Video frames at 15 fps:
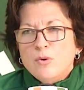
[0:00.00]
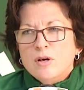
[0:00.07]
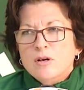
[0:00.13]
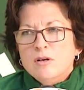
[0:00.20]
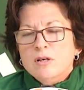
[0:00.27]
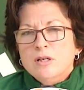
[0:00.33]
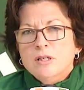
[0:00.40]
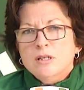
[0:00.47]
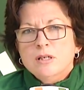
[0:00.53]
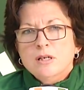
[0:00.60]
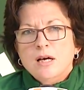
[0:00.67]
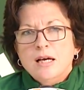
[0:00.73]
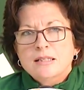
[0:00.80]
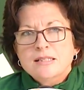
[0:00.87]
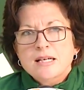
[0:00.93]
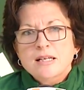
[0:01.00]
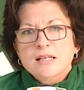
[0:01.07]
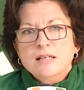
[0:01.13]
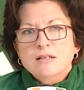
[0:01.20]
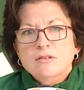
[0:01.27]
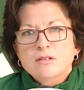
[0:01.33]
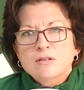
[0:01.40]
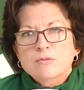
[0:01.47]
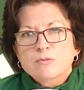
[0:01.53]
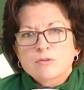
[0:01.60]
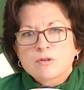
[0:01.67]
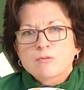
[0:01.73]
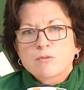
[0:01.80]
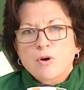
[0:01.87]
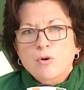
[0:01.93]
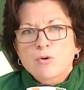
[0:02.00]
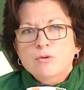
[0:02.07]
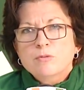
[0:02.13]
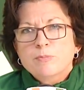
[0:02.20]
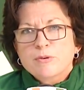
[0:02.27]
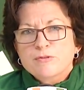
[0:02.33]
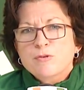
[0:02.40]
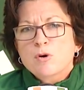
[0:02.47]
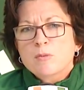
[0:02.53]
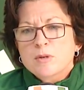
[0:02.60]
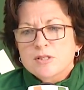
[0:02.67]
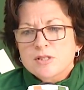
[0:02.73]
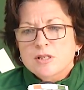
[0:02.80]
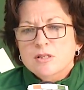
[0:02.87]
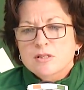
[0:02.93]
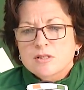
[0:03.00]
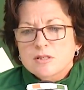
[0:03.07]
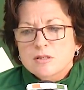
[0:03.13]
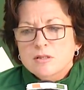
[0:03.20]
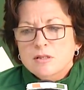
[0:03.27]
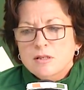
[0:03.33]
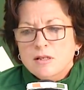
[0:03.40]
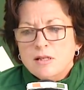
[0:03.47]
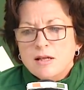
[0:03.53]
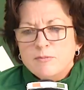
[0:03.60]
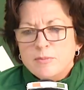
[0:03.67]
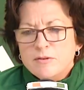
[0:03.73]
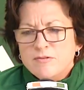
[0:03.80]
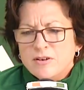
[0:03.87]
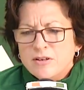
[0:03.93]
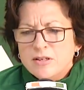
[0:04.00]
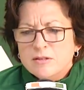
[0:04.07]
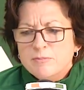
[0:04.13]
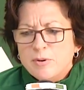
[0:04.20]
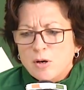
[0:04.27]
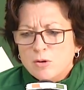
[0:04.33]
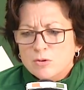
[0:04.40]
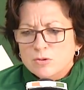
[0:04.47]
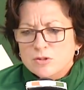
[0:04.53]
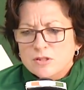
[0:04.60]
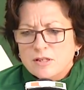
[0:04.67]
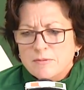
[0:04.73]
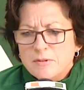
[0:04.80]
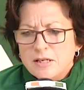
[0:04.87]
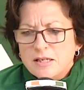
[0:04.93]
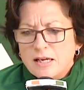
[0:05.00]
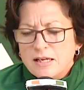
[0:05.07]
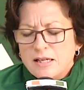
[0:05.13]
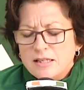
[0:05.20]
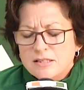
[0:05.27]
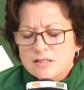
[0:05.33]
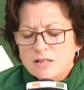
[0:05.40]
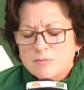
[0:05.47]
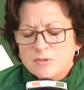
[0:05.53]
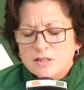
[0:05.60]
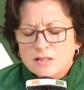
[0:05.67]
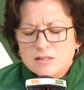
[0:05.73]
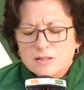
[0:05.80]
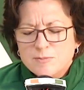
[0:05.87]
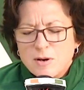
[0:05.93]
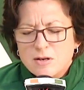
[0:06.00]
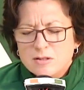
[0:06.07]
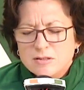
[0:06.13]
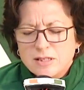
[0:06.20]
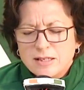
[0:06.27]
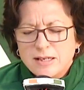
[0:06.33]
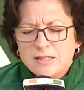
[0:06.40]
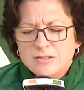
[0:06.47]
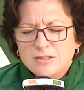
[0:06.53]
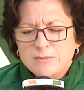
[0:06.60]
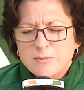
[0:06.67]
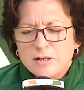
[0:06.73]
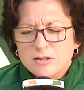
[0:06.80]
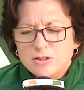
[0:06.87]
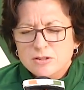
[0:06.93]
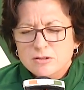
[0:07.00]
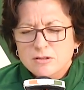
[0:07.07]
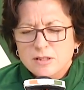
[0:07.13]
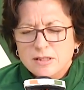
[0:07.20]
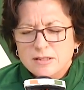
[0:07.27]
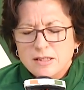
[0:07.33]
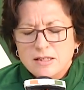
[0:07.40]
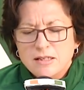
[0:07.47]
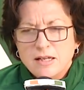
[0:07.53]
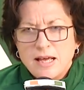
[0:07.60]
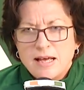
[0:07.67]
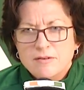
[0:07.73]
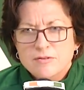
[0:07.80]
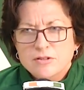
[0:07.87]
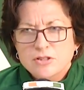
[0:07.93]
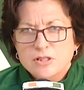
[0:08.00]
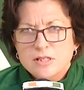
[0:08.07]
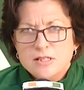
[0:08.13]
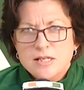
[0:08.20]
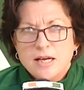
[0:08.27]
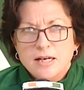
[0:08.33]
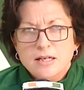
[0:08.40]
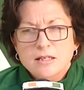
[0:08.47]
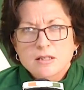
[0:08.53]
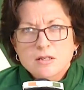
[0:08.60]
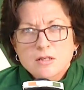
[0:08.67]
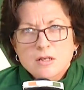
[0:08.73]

Well, I'll tell you, the road performances, they've been very composed. I mean, it's something as small as like Kelsey Marshall, like at Virginia Tech,